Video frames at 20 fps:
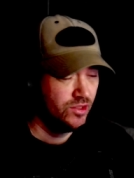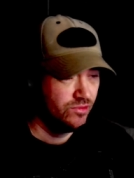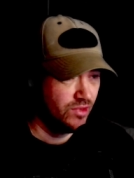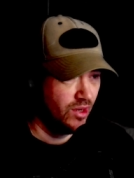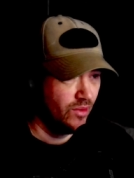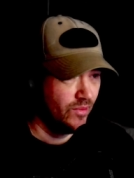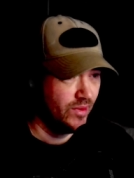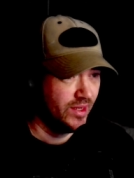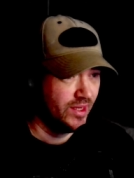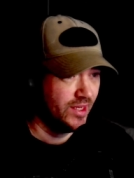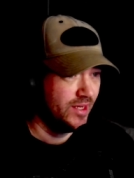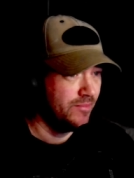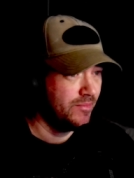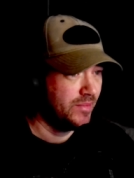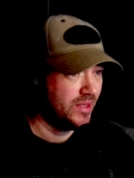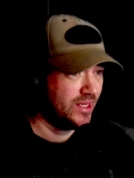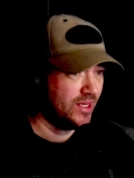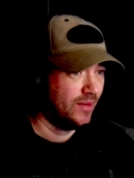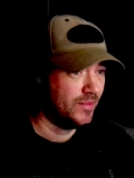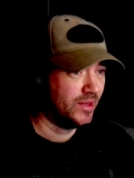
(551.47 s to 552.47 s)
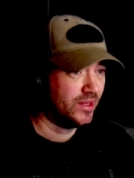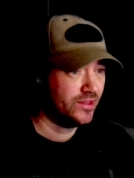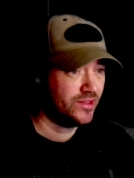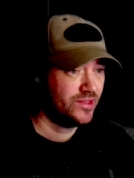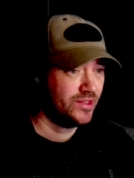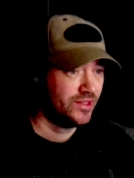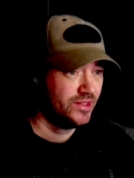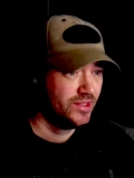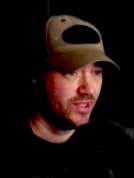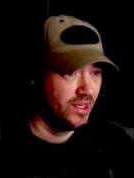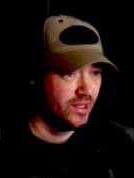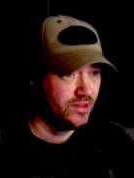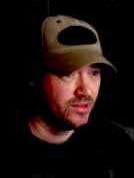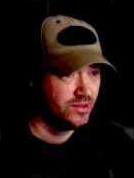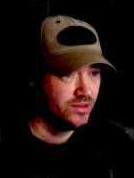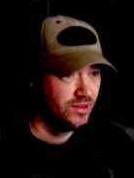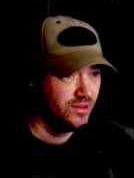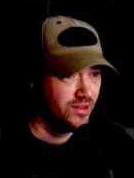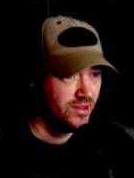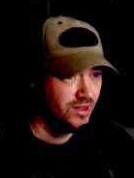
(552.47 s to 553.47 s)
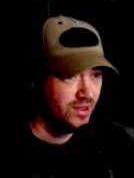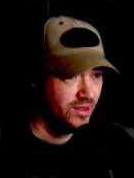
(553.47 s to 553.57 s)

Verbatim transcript: growing, and then becoming a success?